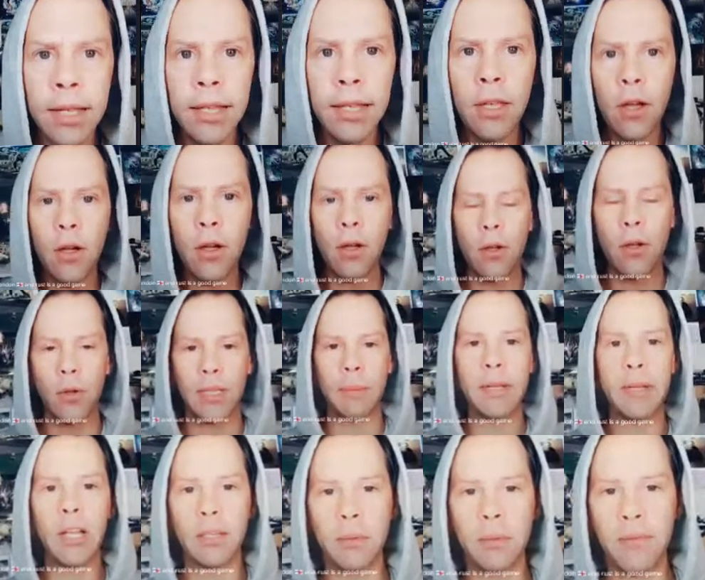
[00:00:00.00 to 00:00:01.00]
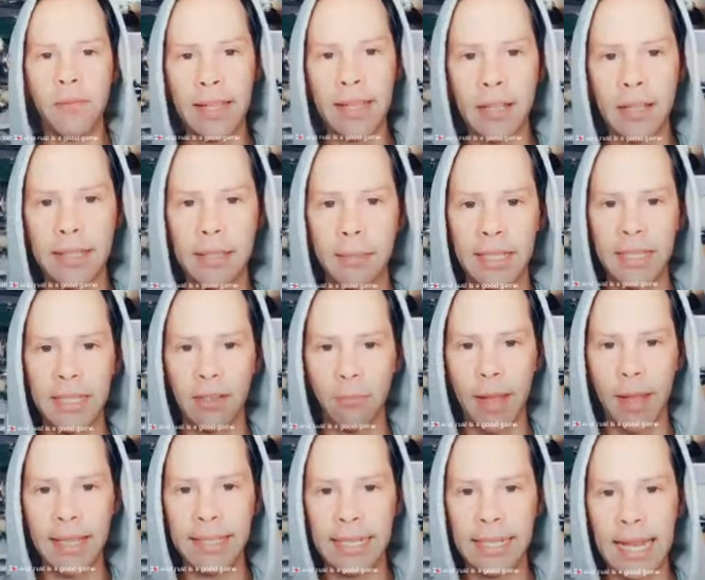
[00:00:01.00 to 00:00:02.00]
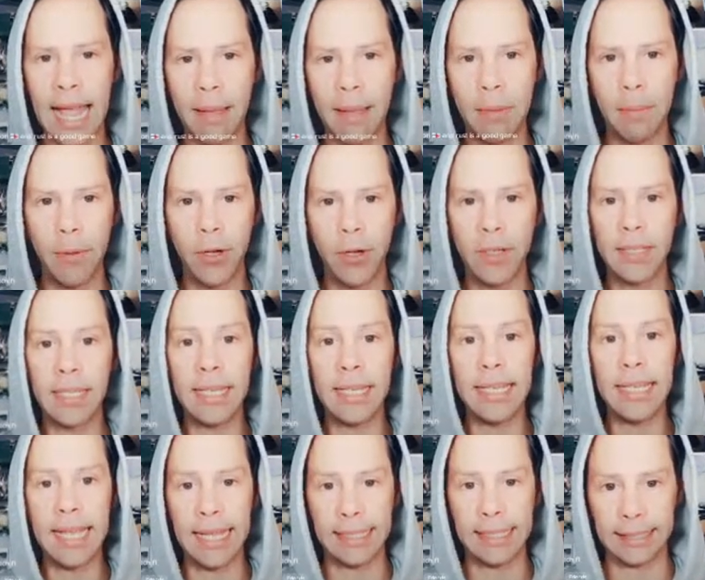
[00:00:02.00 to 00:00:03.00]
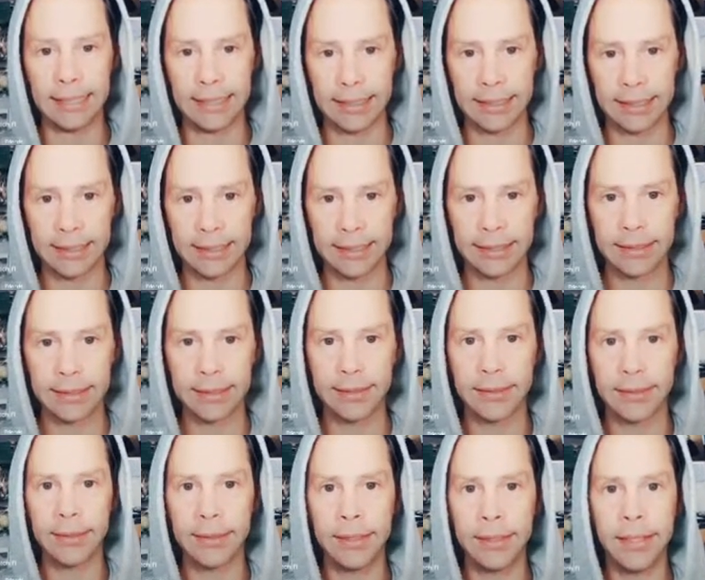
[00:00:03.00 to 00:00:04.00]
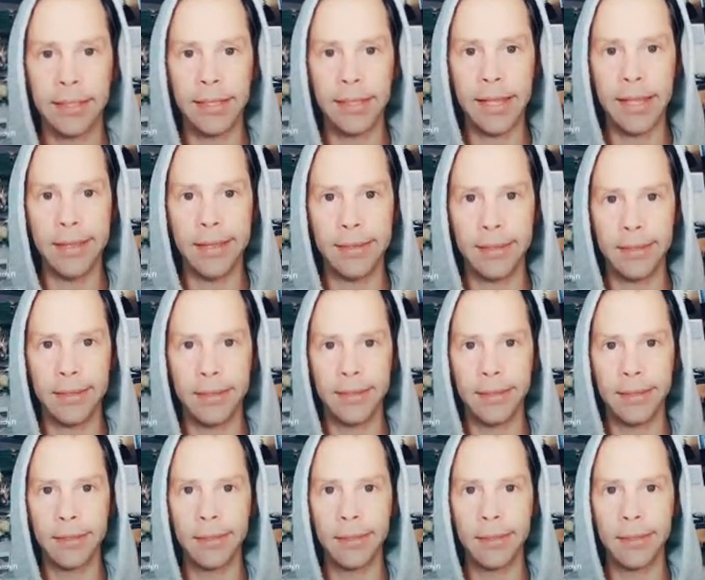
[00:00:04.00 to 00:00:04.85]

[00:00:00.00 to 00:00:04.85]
Yo, somebody asked me if I consider myself basically a happy person. Yes. Yes.